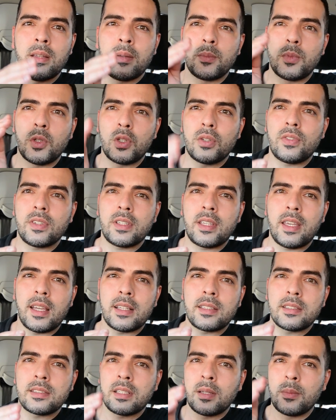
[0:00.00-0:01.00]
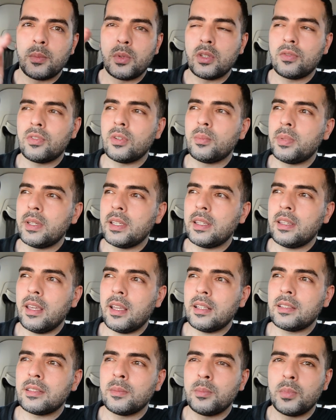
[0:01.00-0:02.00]
beautiful pink
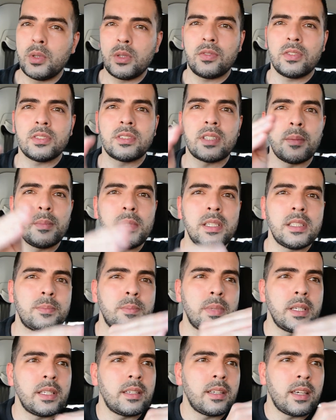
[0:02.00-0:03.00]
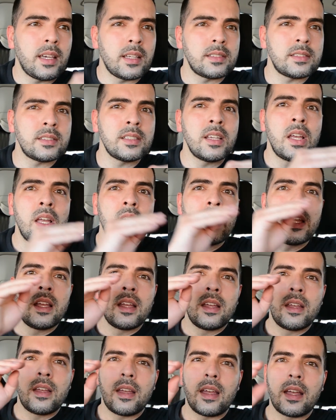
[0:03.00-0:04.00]
cats, beautiful Siamese pink cats,
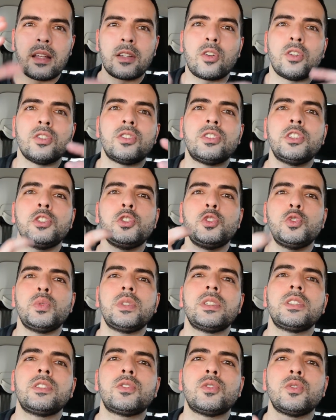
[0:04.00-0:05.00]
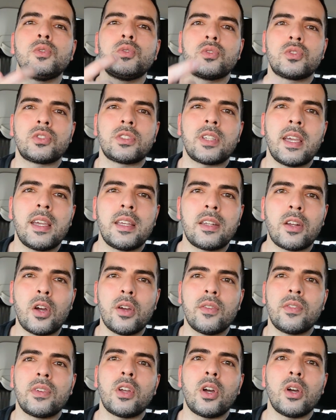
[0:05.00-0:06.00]
and continuing to say it
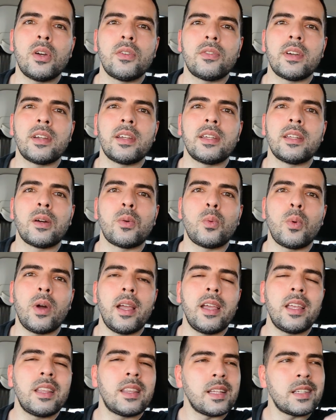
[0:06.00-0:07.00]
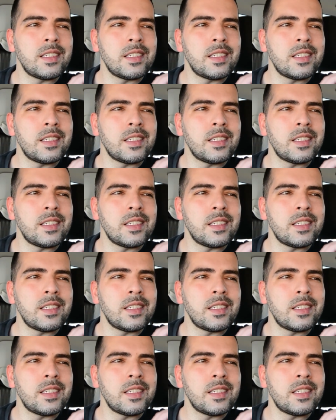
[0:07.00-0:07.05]
over and over in a way that